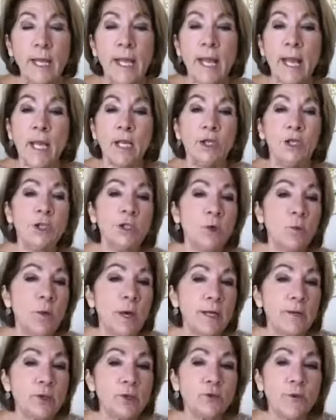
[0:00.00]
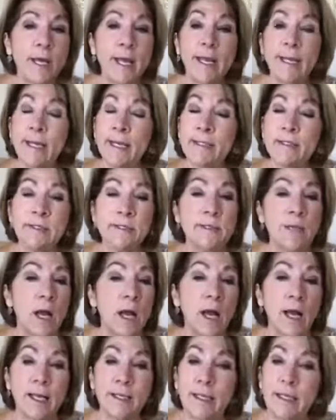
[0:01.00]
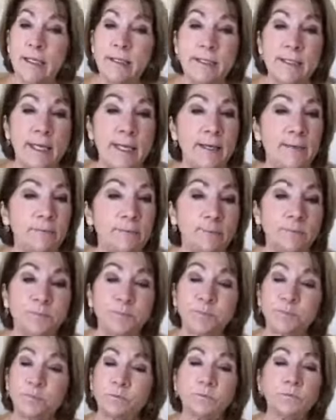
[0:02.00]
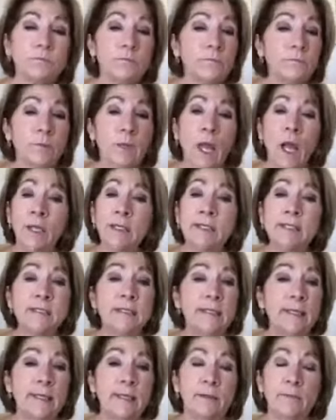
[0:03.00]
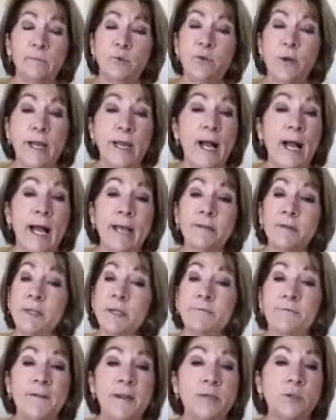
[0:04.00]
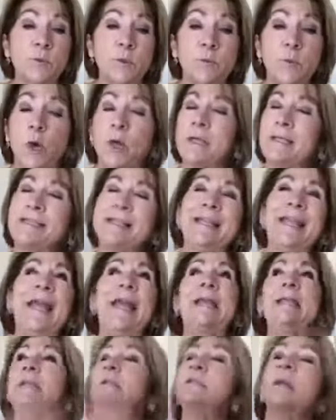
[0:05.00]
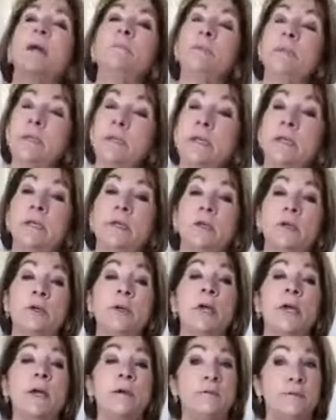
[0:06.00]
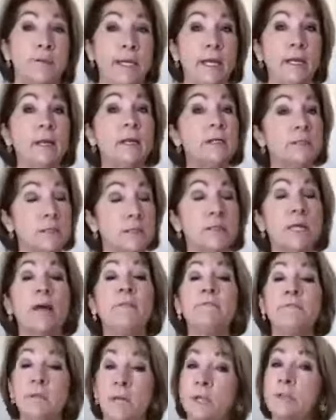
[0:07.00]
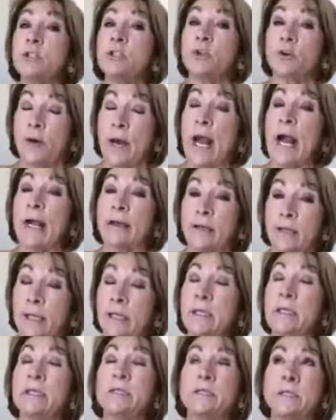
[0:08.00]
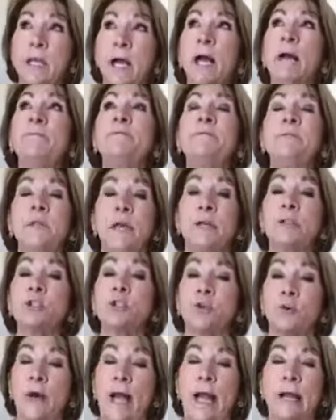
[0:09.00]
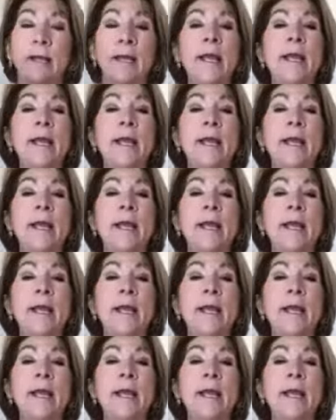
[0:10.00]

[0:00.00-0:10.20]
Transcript: you know what, Dre? It's not easy. Honestly, Dre, I think Facebook parties at any time of the year, there it's a tough nut to crack. It is tough nut to crack.